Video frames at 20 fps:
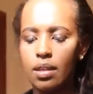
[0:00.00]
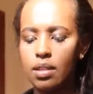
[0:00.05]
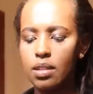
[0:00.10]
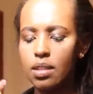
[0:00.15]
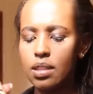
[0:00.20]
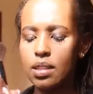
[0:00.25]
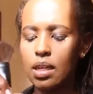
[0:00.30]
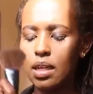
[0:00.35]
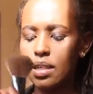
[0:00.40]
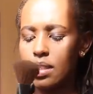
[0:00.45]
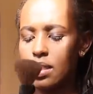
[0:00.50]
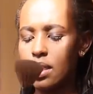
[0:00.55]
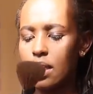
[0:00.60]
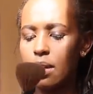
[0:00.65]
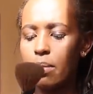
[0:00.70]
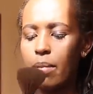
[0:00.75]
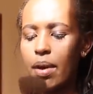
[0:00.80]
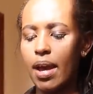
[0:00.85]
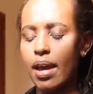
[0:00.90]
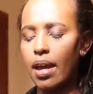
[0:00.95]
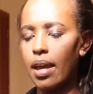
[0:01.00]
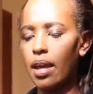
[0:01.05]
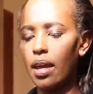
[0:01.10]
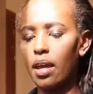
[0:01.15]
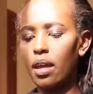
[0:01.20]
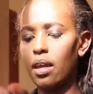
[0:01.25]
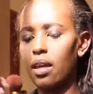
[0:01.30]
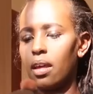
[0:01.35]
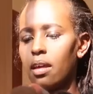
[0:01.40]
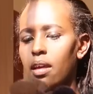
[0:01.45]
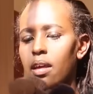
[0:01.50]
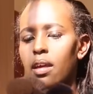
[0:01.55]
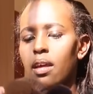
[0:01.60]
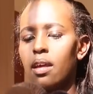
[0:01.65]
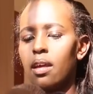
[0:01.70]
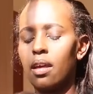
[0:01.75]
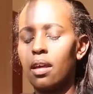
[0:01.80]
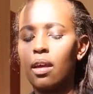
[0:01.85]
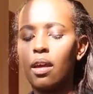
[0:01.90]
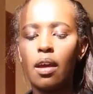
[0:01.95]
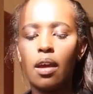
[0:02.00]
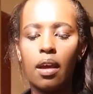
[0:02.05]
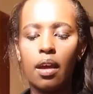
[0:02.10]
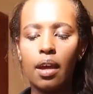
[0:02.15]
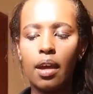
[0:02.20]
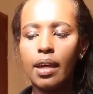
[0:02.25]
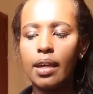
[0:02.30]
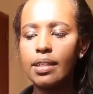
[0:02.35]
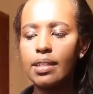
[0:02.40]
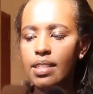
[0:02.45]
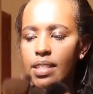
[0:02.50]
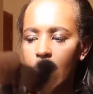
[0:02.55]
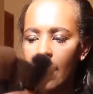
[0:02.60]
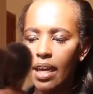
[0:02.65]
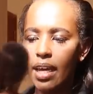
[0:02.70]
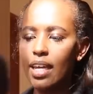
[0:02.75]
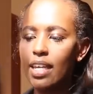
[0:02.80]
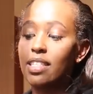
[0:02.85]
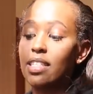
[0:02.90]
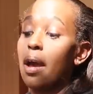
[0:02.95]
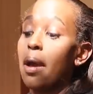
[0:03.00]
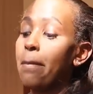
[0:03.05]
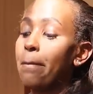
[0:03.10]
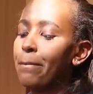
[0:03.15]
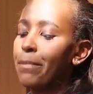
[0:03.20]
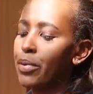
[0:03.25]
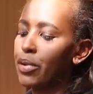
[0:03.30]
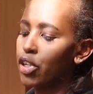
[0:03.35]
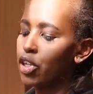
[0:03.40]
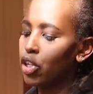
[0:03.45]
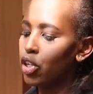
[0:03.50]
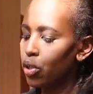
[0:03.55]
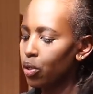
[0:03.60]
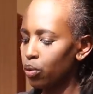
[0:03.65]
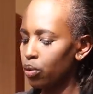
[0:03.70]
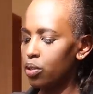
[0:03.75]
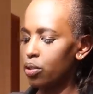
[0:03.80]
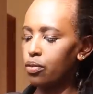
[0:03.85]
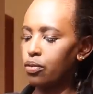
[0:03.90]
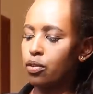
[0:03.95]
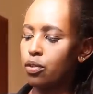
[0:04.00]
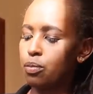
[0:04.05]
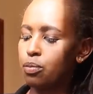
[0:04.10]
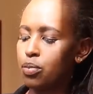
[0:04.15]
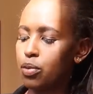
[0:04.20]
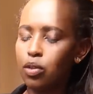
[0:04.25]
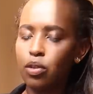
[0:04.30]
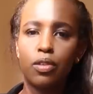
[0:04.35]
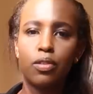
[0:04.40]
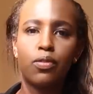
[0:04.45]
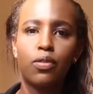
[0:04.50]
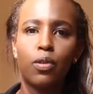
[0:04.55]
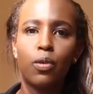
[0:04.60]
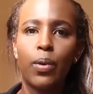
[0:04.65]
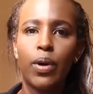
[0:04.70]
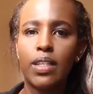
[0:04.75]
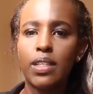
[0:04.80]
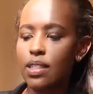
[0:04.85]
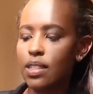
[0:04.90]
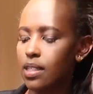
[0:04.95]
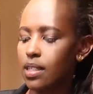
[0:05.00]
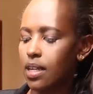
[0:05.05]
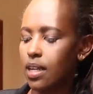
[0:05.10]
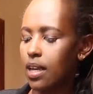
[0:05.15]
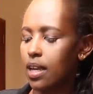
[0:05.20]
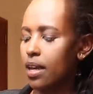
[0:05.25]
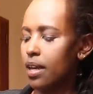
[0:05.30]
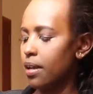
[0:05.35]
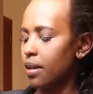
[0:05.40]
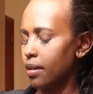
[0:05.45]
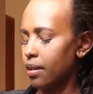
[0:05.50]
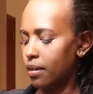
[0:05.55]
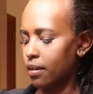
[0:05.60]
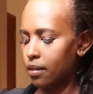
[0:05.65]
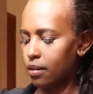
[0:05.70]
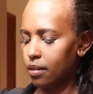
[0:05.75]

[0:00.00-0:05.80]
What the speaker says: starting my day. It's a beautiful, beautiful Wednesday.